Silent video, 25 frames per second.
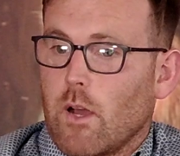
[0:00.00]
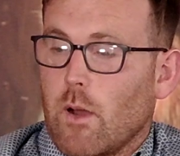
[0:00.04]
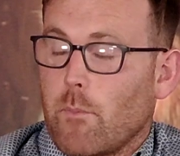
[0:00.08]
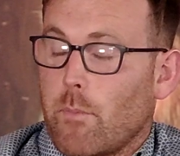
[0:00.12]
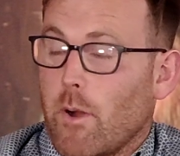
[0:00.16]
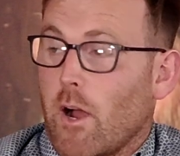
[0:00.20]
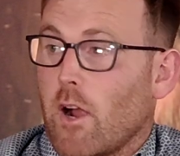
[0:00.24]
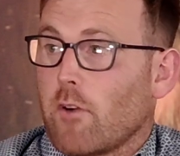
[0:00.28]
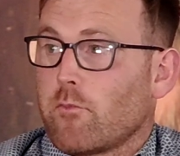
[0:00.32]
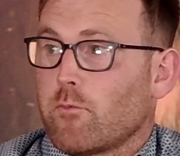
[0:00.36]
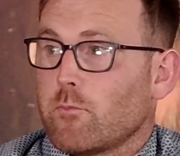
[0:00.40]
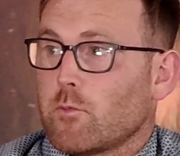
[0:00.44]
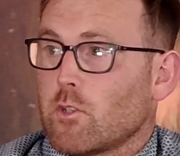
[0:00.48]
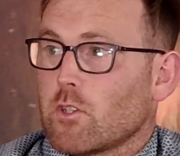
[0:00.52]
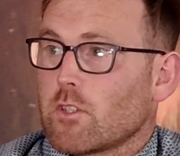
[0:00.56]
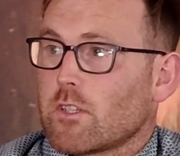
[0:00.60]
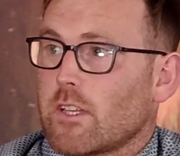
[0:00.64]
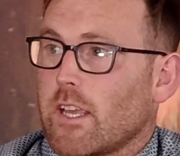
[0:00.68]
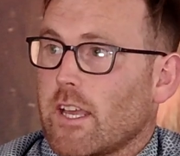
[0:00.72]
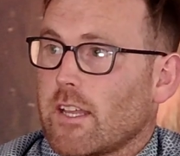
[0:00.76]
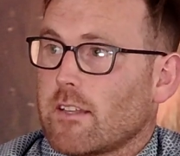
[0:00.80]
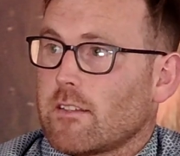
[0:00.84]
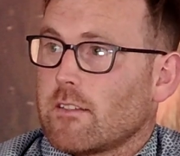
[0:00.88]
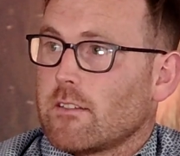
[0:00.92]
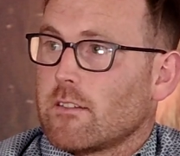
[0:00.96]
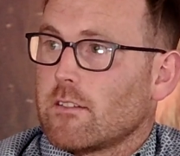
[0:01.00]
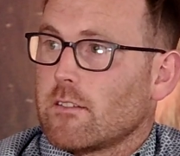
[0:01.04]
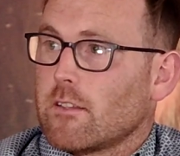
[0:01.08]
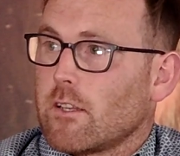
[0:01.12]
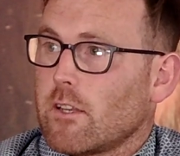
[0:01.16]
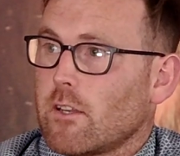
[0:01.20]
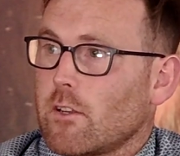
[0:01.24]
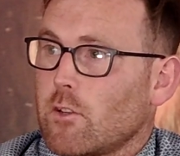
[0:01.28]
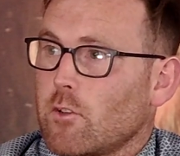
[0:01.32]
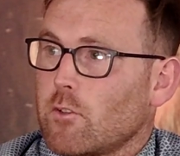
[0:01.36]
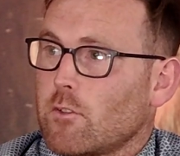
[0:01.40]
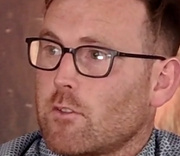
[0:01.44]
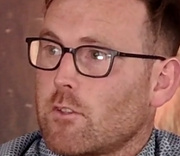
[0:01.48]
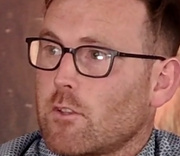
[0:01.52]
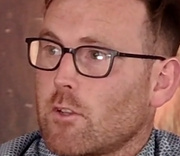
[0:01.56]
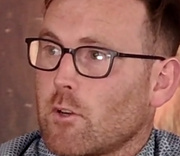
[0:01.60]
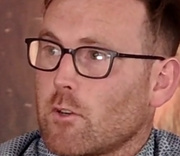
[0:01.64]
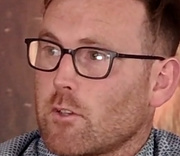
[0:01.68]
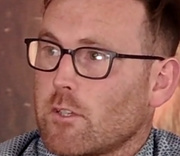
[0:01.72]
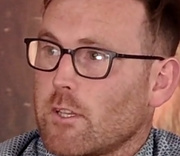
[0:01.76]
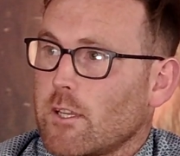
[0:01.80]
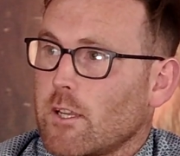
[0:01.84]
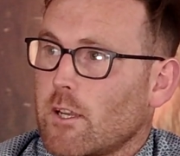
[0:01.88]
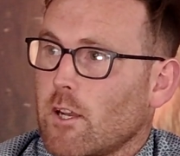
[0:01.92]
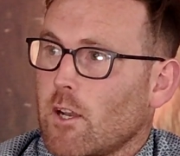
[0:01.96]
apart from just getting a good
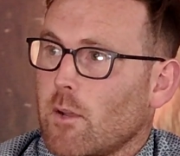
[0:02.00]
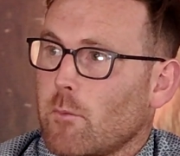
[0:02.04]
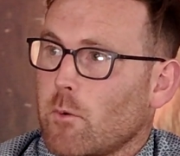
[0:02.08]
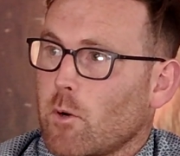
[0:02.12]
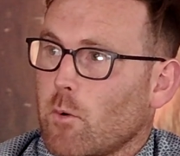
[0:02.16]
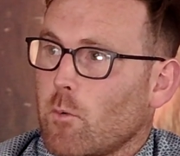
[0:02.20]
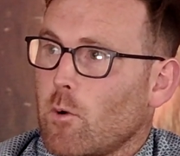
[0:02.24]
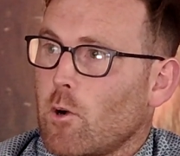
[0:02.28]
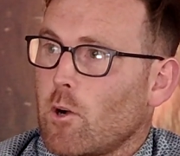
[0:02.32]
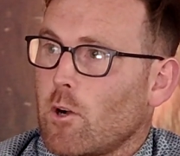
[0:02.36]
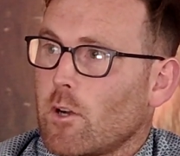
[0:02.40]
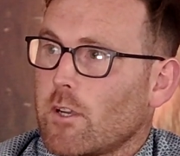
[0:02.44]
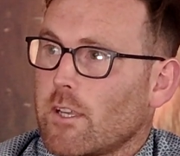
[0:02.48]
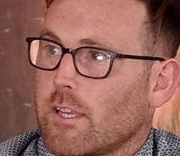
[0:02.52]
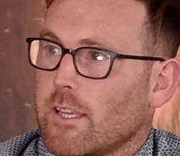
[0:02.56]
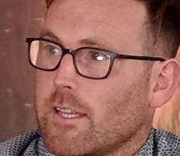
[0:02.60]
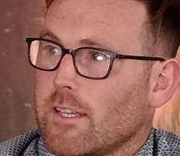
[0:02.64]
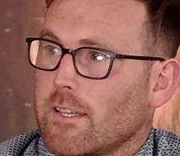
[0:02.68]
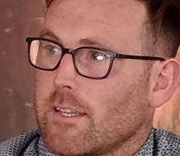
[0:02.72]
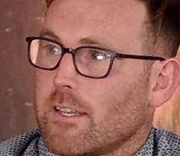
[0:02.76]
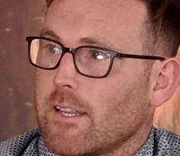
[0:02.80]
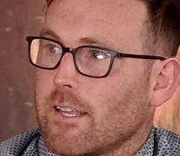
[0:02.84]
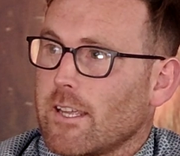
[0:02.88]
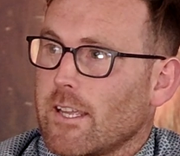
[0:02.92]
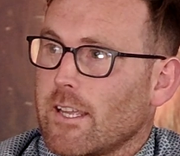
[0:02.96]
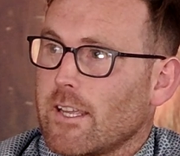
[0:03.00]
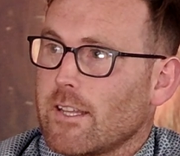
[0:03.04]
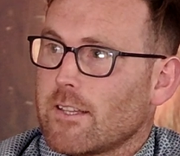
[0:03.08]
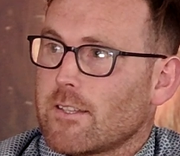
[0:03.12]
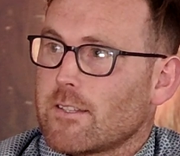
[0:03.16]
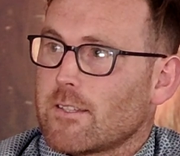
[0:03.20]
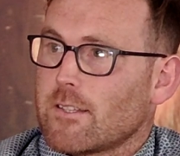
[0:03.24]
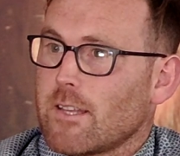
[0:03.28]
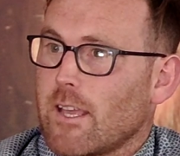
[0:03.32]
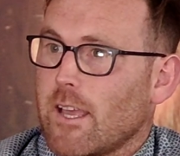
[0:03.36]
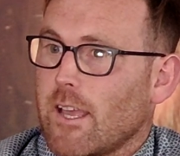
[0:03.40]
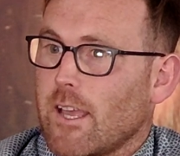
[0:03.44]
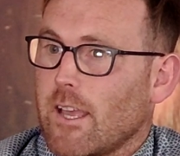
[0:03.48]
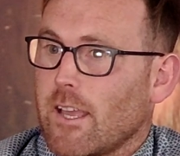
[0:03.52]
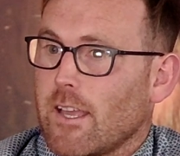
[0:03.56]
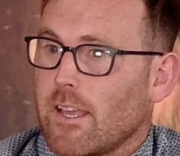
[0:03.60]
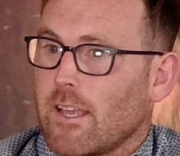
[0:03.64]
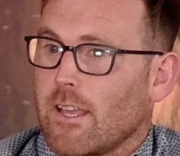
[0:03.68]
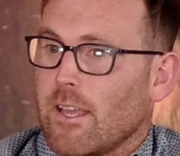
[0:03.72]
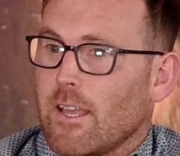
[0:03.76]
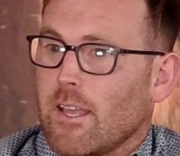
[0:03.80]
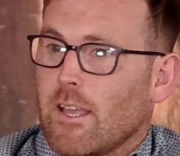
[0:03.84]
13-kilometre walk in, it's a